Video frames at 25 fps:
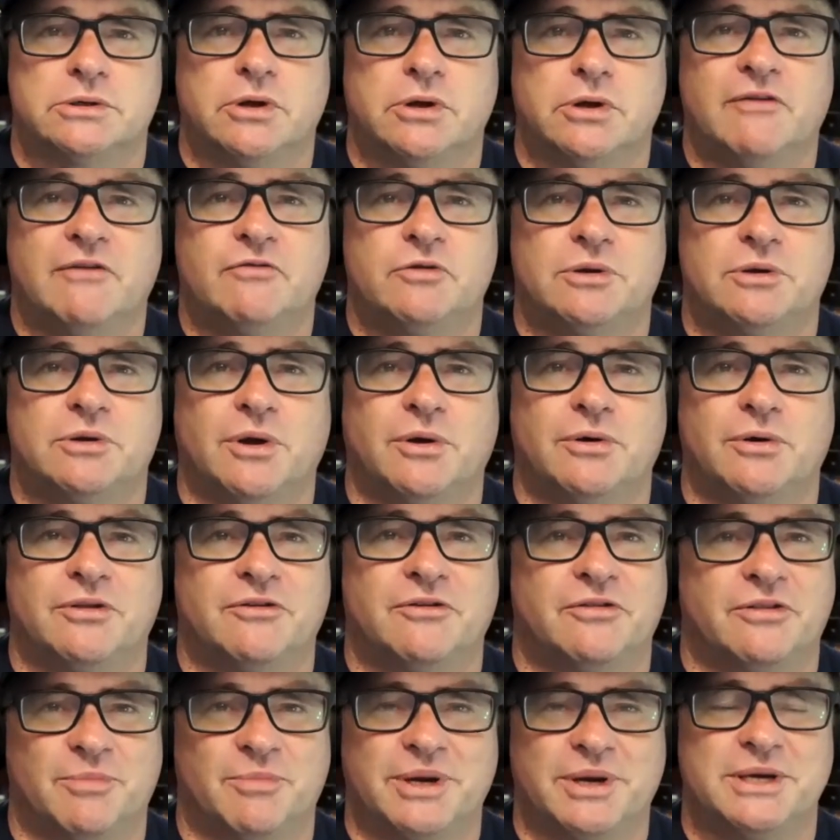You have to know,
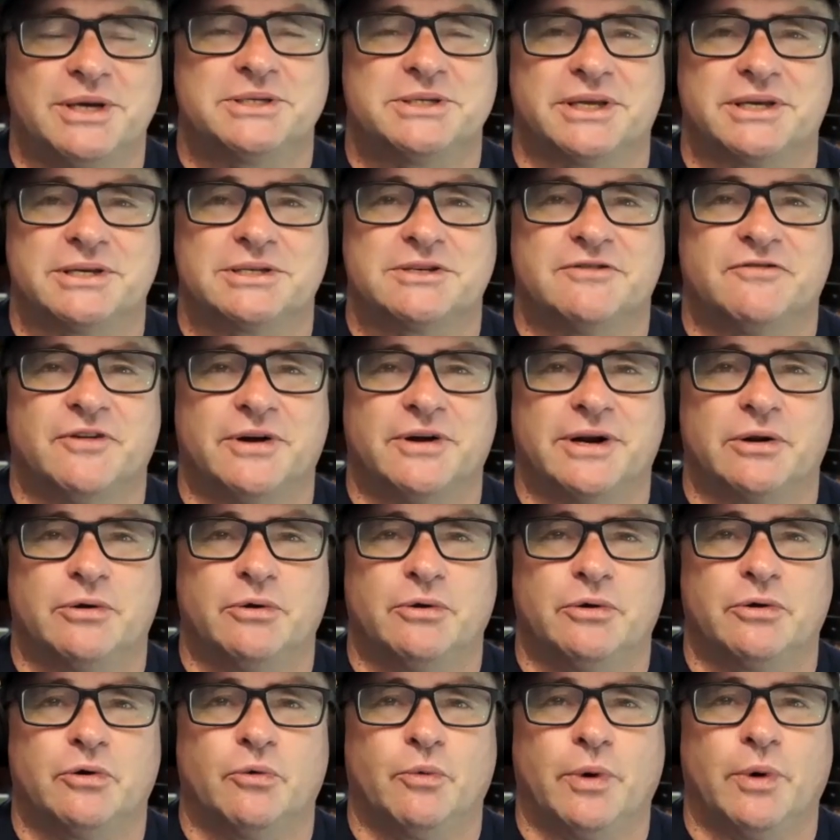the biggest thing is to find out
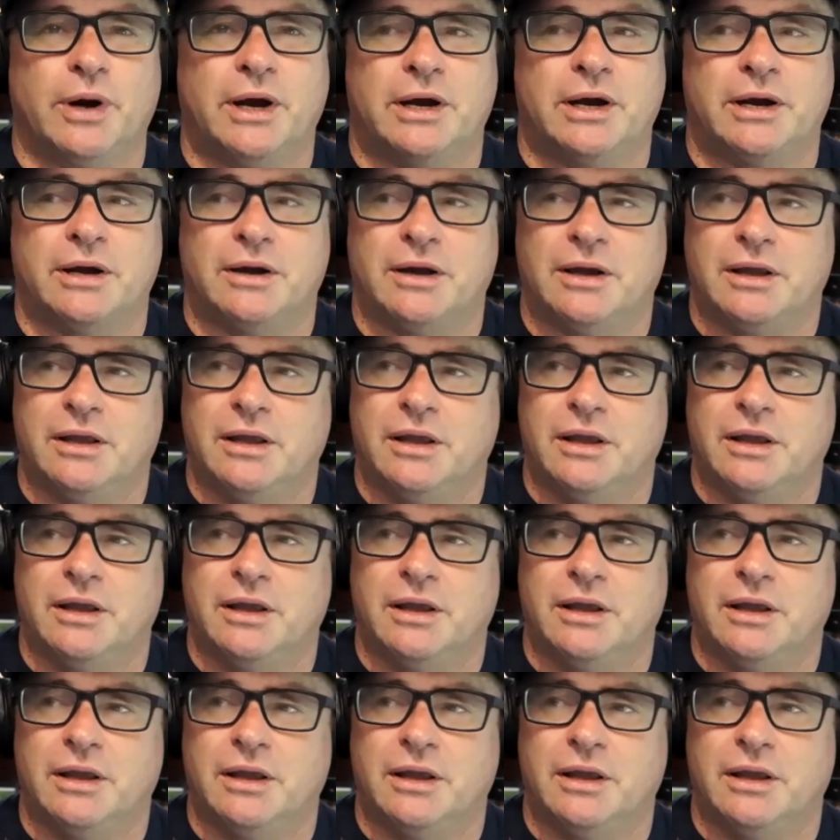who you are.